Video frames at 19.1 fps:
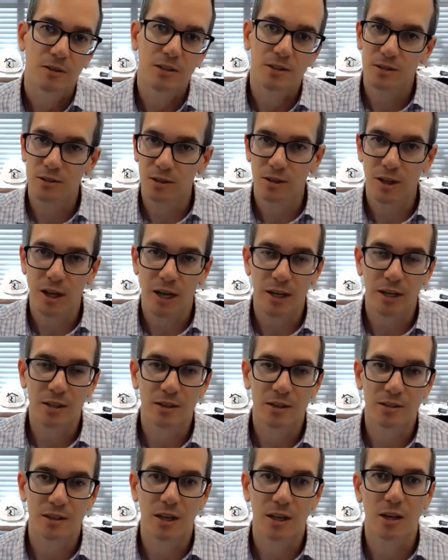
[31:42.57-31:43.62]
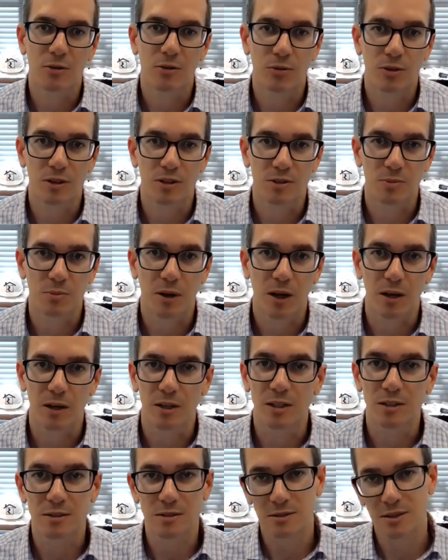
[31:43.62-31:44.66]
This is a line in the sand for this buyer.
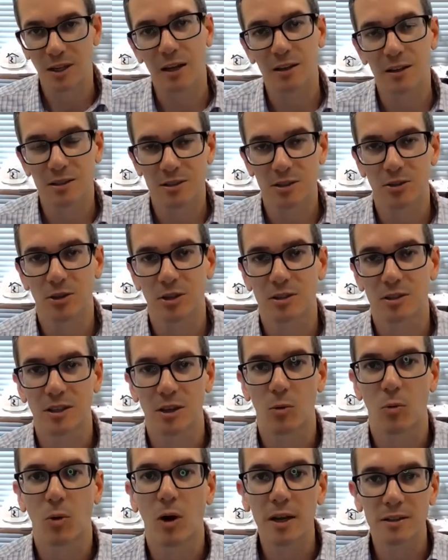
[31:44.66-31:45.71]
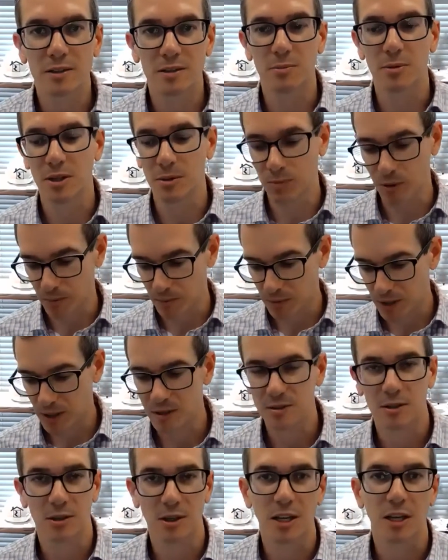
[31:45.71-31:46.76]
And it's not necessarily because they want it to be, but
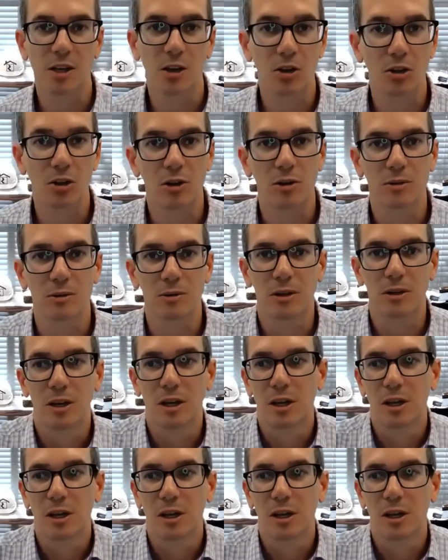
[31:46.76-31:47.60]
because they're getting a loan.